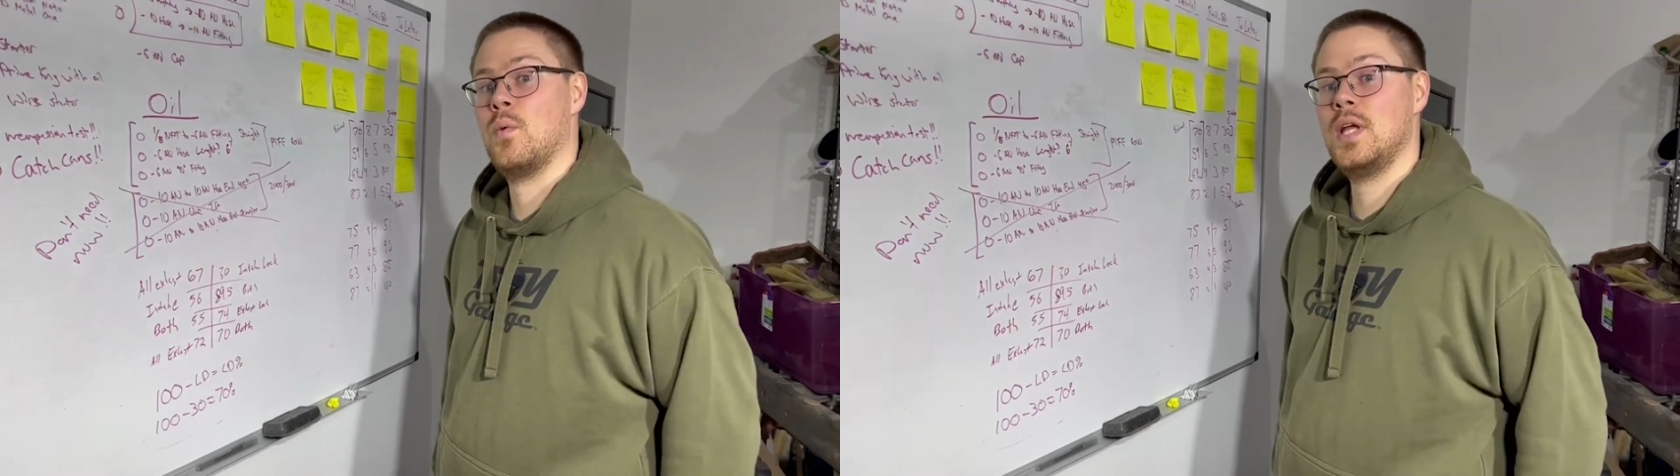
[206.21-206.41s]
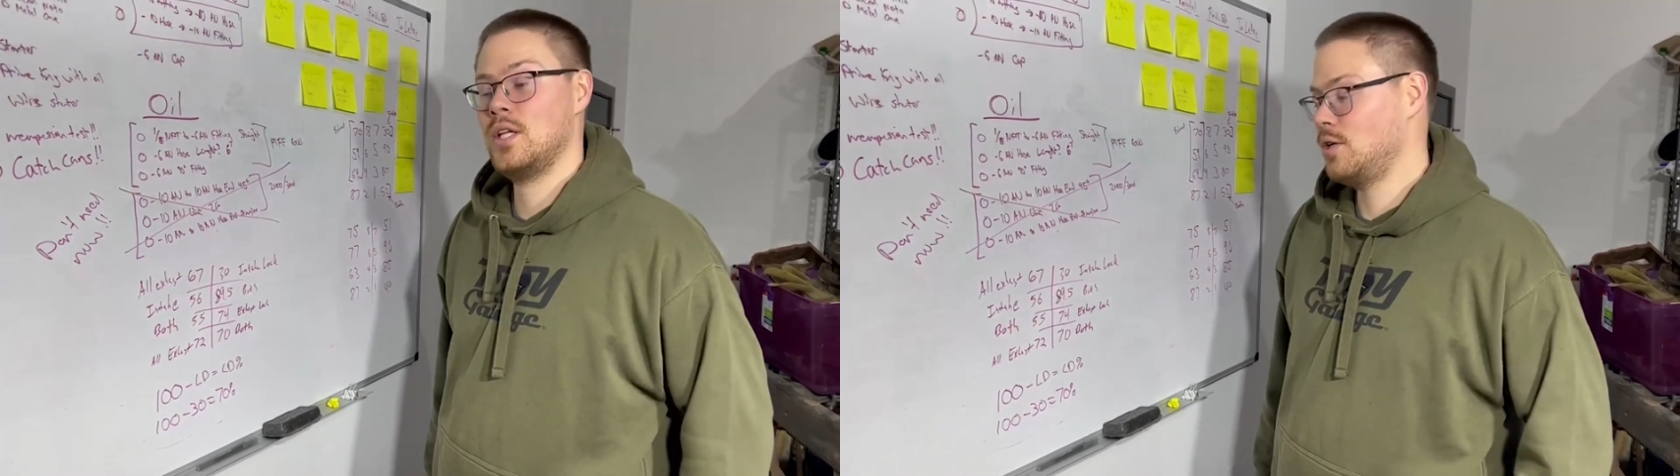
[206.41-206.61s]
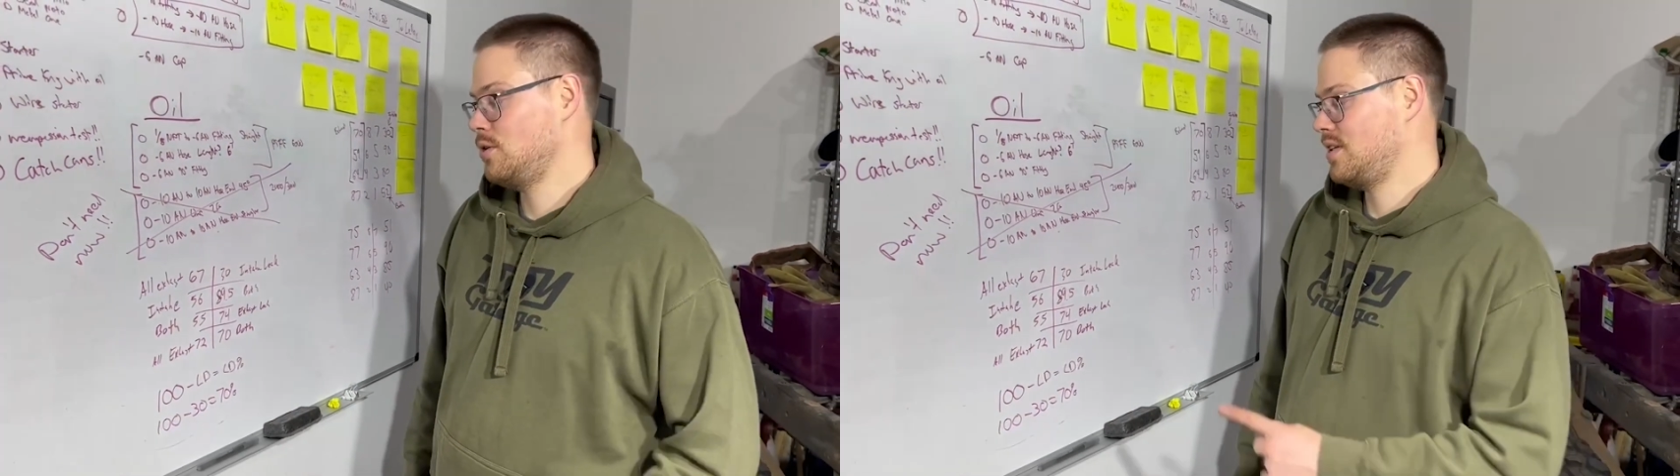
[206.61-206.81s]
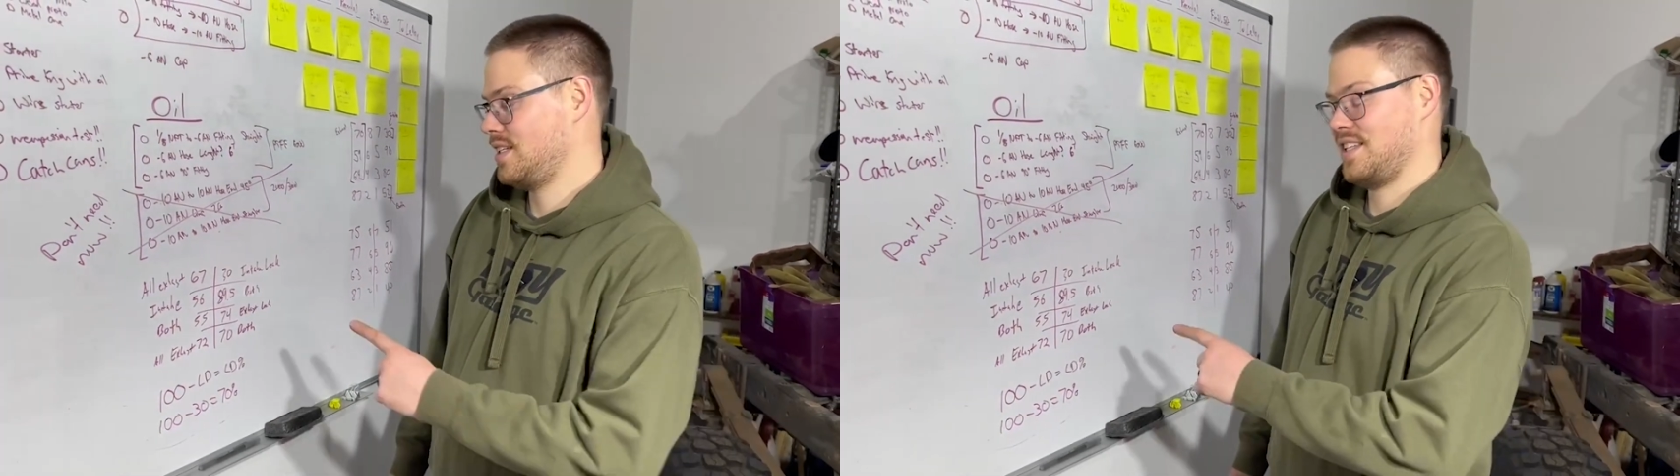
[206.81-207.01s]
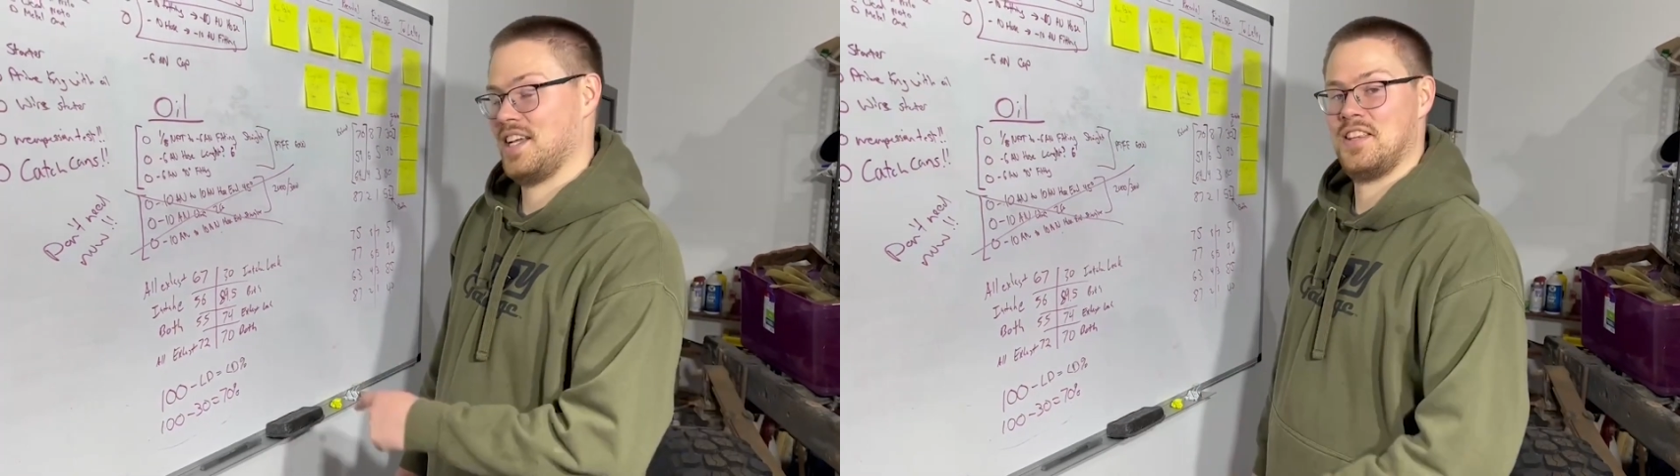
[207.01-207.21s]
we do
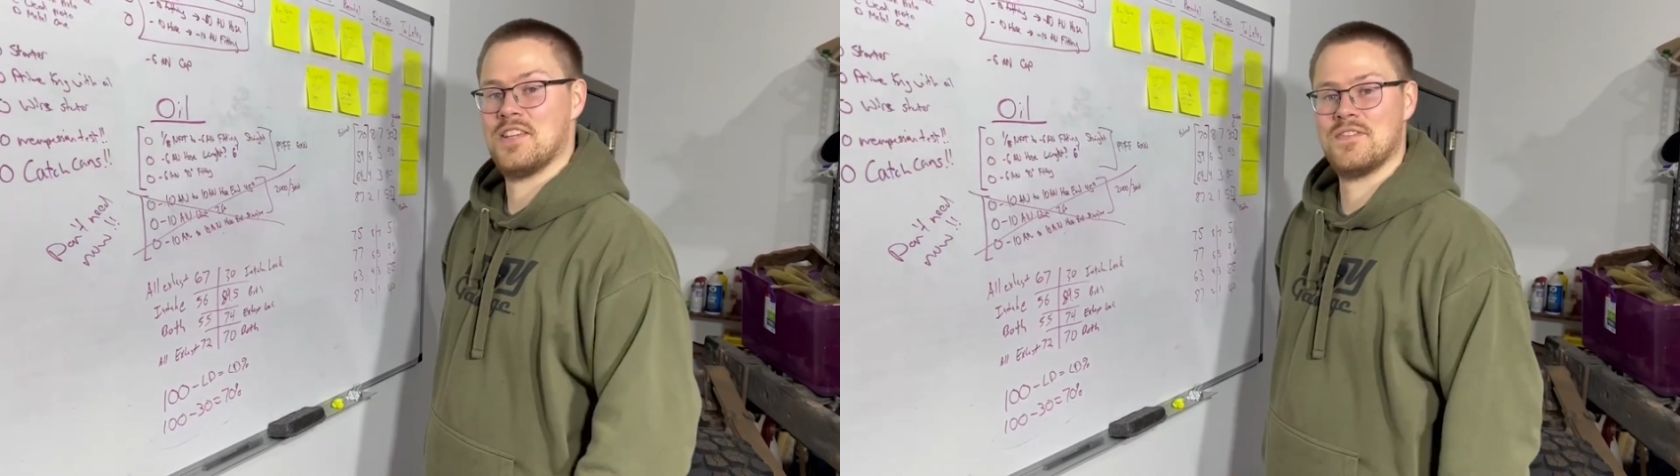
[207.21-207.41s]
to get this